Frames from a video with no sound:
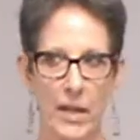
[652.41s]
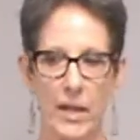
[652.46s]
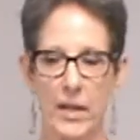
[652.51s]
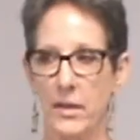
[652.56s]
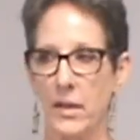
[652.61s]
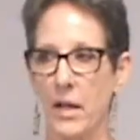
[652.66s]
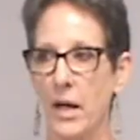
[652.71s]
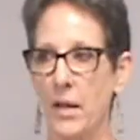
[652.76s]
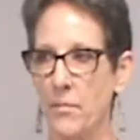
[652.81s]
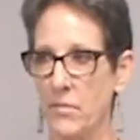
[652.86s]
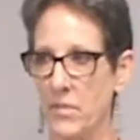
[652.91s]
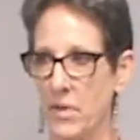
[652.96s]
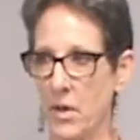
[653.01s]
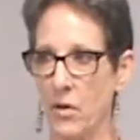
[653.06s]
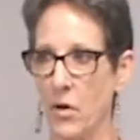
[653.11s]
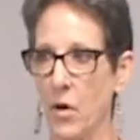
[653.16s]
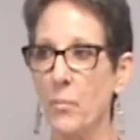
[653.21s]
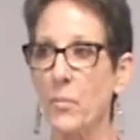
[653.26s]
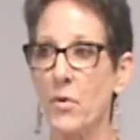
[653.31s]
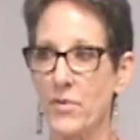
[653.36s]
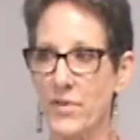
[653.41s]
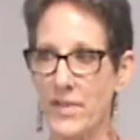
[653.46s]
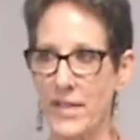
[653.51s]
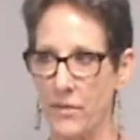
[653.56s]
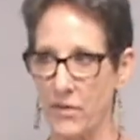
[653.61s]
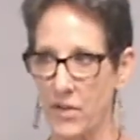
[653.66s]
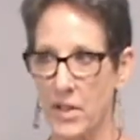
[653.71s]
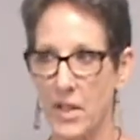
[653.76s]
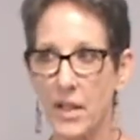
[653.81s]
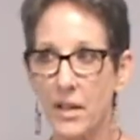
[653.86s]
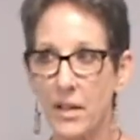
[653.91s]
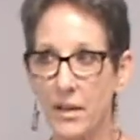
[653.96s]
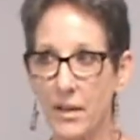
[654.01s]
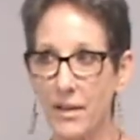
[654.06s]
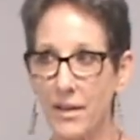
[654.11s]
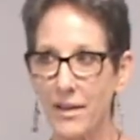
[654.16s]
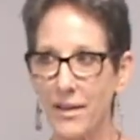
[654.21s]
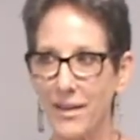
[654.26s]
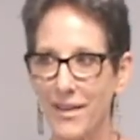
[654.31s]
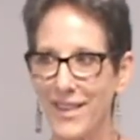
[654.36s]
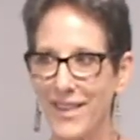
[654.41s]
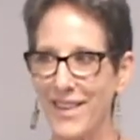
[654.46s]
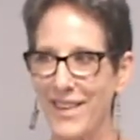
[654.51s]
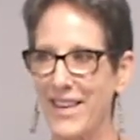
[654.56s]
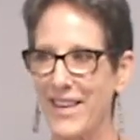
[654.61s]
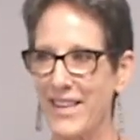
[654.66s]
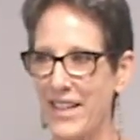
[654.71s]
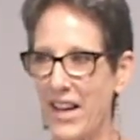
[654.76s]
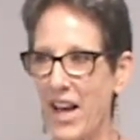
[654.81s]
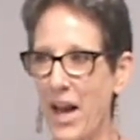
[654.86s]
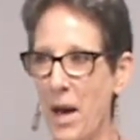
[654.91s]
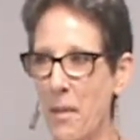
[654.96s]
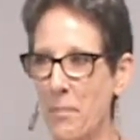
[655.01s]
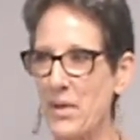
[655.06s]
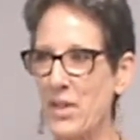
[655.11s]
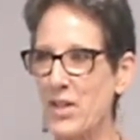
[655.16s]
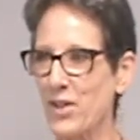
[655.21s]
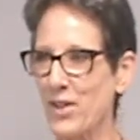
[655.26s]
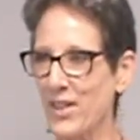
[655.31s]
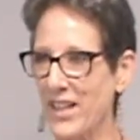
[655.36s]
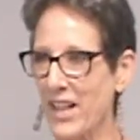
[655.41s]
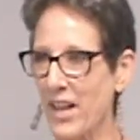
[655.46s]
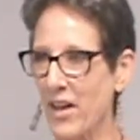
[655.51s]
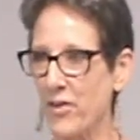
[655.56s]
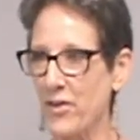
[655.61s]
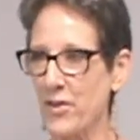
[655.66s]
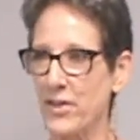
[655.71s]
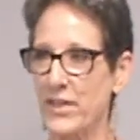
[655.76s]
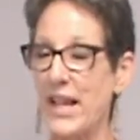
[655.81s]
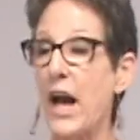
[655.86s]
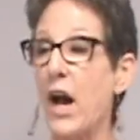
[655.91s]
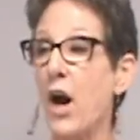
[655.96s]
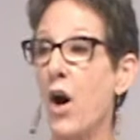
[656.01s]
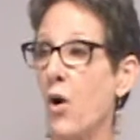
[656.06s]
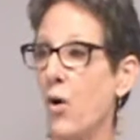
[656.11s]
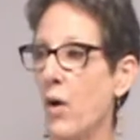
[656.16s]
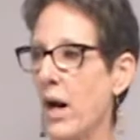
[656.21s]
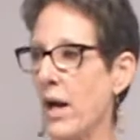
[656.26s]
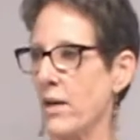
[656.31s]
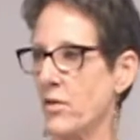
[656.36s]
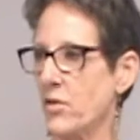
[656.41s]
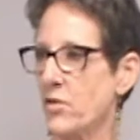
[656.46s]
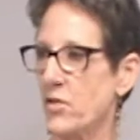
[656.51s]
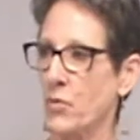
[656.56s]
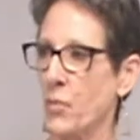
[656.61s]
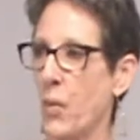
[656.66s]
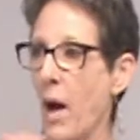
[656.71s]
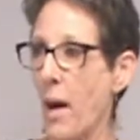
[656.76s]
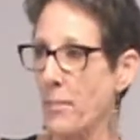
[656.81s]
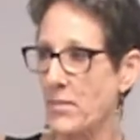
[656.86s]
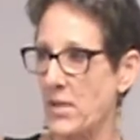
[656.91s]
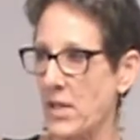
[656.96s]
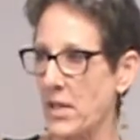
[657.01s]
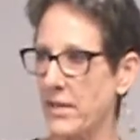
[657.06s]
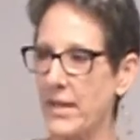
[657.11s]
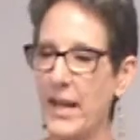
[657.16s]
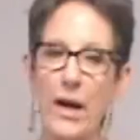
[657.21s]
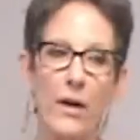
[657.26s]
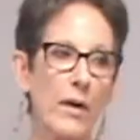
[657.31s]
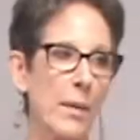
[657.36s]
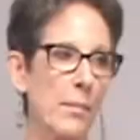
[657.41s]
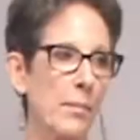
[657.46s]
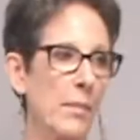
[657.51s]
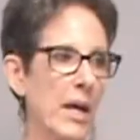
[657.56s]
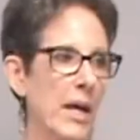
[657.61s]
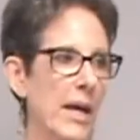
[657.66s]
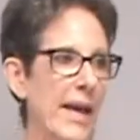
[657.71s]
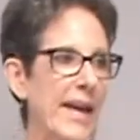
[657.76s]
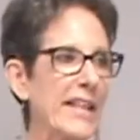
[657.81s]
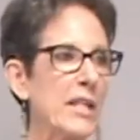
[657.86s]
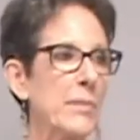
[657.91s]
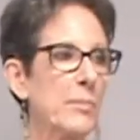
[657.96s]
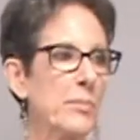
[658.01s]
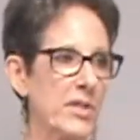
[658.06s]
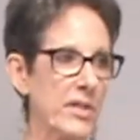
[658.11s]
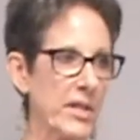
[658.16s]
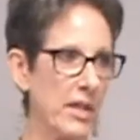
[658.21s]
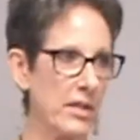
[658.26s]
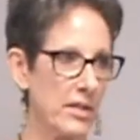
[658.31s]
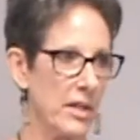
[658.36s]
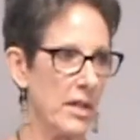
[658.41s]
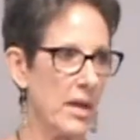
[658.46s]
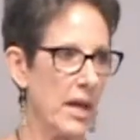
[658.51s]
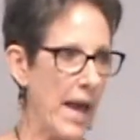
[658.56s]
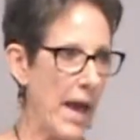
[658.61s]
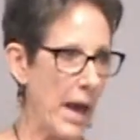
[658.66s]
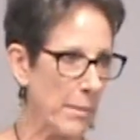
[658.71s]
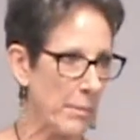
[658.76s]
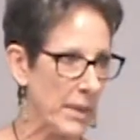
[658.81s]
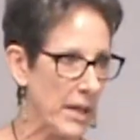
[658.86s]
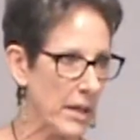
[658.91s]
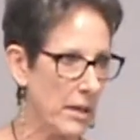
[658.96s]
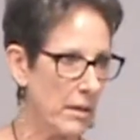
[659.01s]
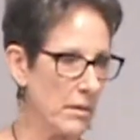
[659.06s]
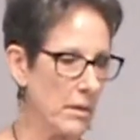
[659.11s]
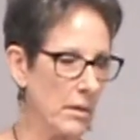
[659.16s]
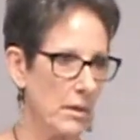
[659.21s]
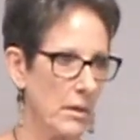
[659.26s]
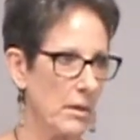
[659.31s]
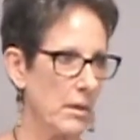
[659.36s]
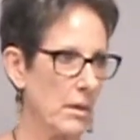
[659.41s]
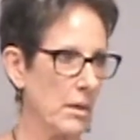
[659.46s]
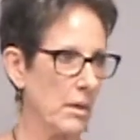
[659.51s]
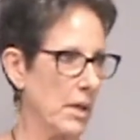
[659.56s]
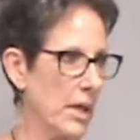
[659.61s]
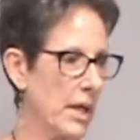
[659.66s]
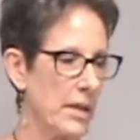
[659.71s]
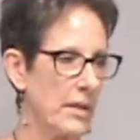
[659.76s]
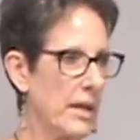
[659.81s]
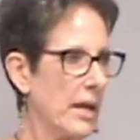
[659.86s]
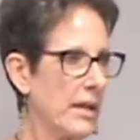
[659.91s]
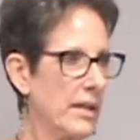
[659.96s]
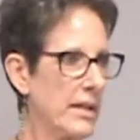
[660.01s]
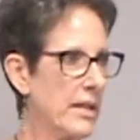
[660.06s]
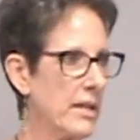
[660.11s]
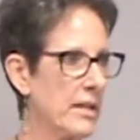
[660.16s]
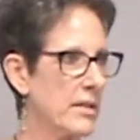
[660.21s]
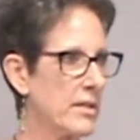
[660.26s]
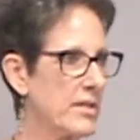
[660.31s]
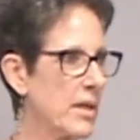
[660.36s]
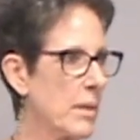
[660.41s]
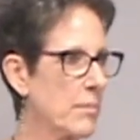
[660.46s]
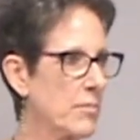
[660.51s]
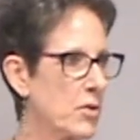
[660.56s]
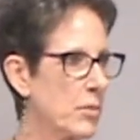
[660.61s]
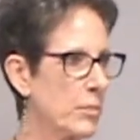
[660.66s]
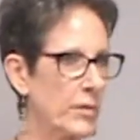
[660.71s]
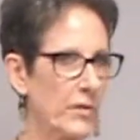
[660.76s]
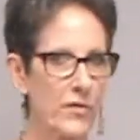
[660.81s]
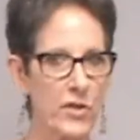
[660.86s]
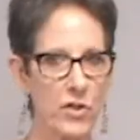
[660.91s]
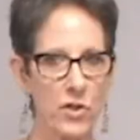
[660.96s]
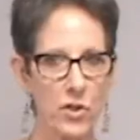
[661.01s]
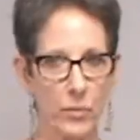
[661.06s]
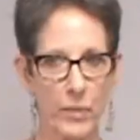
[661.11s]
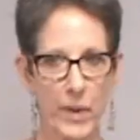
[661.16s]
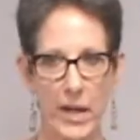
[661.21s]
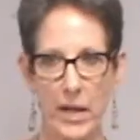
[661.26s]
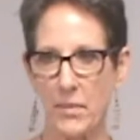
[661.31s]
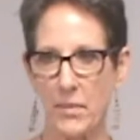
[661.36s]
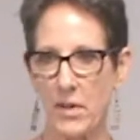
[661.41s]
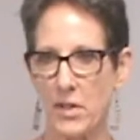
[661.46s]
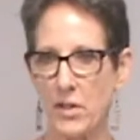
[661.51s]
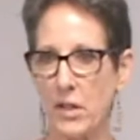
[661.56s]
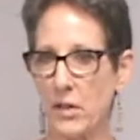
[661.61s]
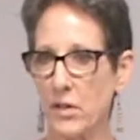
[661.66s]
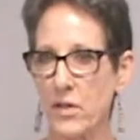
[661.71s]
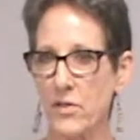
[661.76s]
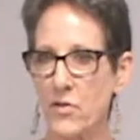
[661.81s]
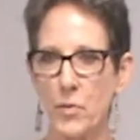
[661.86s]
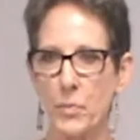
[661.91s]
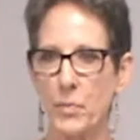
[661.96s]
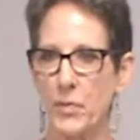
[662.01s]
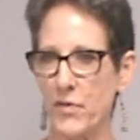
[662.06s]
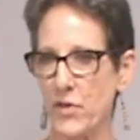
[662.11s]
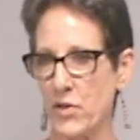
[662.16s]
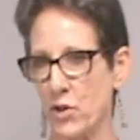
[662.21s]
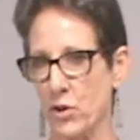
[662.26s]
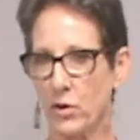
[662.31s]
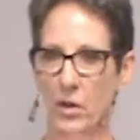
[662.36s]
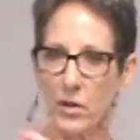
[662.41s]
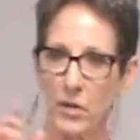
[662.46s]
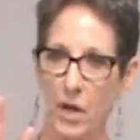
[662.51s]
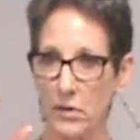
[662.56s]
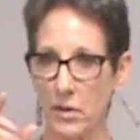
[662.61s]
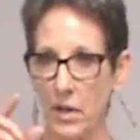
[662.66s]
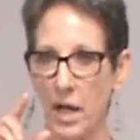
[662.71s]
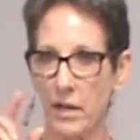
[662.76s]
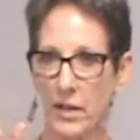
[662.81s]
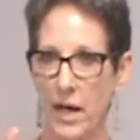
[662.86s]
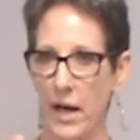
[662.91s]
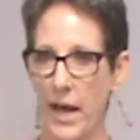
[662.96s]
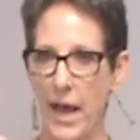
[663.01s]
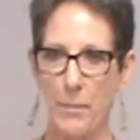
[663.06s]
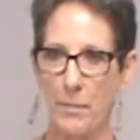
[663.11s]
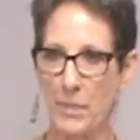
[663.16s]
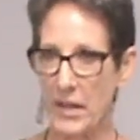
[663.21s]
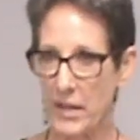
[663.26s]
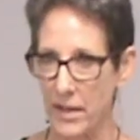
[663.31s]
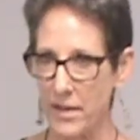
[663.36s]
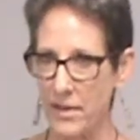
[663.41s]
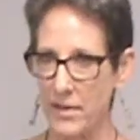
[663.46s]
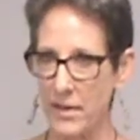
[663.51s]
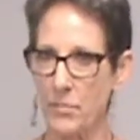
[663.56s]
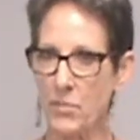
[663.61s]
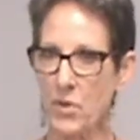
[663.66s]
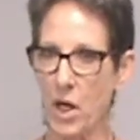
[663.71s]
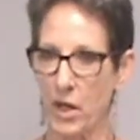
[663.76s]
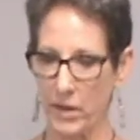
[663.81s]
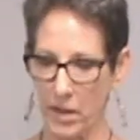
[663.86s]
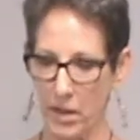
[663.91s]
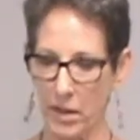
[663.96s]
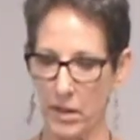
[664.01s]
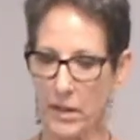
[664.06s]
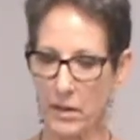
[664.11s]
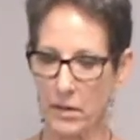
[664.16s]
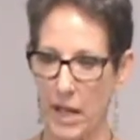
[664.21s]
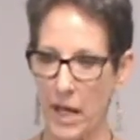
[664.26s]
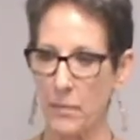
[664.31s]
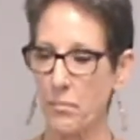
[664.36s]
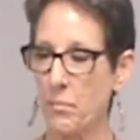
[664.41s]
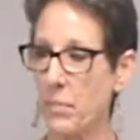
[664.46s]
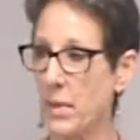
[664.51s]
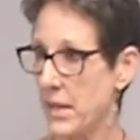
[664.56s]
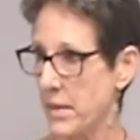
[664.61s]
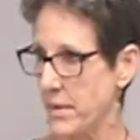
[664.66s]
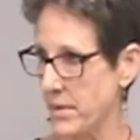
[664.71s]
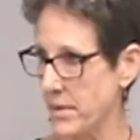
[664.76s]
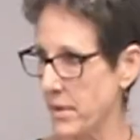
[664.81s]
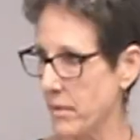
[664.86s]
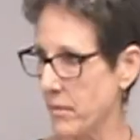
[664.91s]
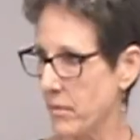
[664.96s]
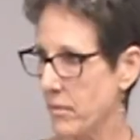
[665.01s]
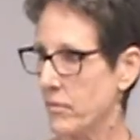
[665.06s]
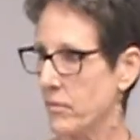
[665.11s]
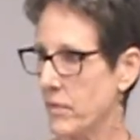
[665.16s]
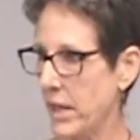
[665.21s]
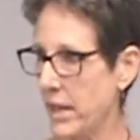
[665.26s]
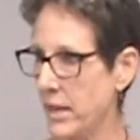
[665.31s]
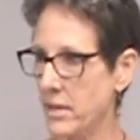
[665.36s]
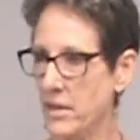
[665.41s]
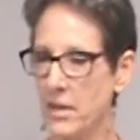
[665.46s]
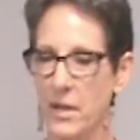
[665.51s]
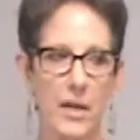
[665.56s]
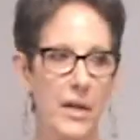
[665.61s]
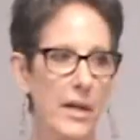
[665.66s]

And I'm almost 70 and happier and healthier. Now I swapped it. Now I'm 80% happy, and not in some superficial I'm not talking superficial la happiness. I'm talking at peace, right?